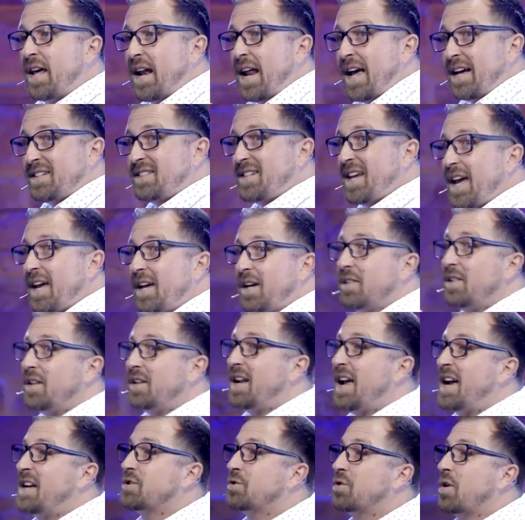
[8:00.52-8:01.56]
had taken the
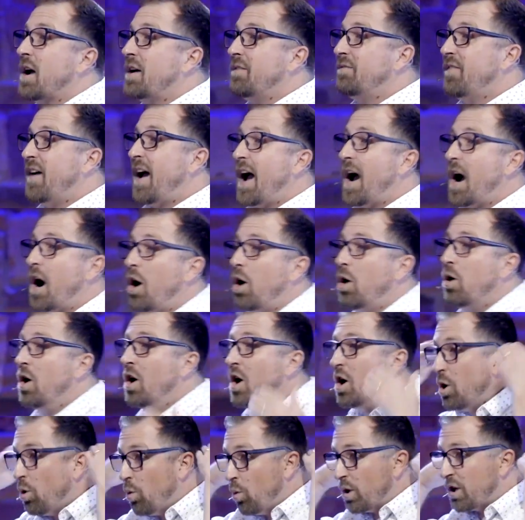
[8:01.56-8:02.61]
Nazirite vow
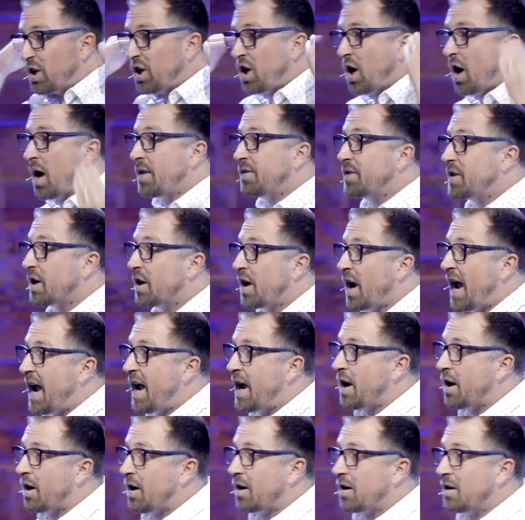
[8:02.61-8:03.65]
would cut their
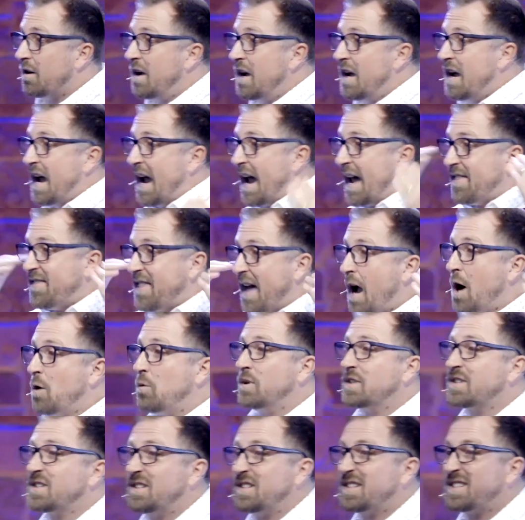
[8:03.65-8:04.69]
hair. And that
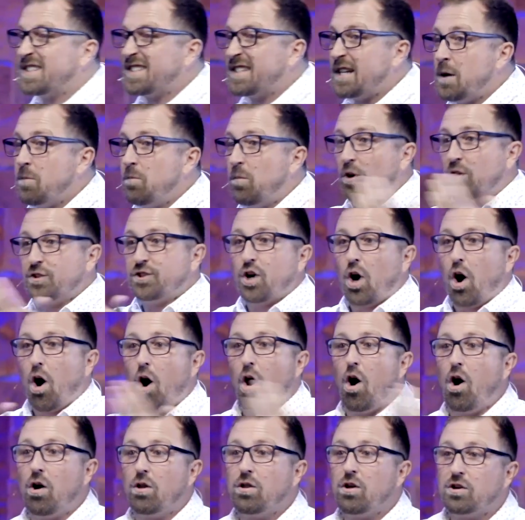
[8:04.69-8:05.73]
was the symbol to
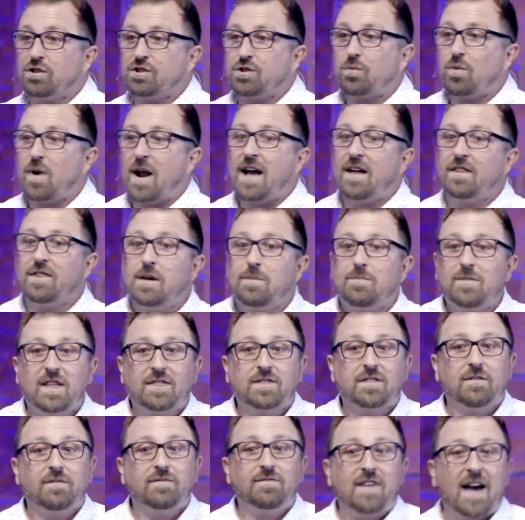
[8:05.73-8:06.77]
all those around them that
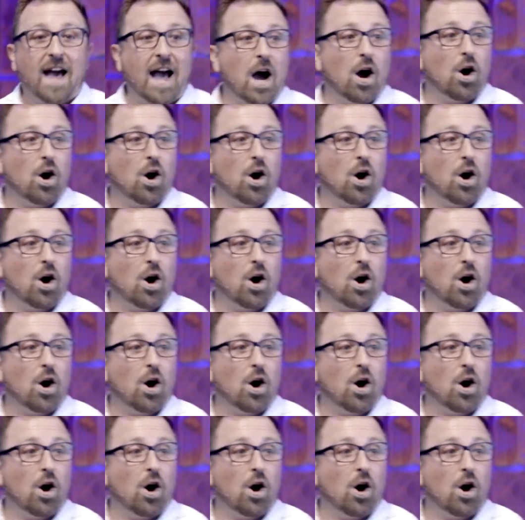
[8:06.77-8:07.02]
the vow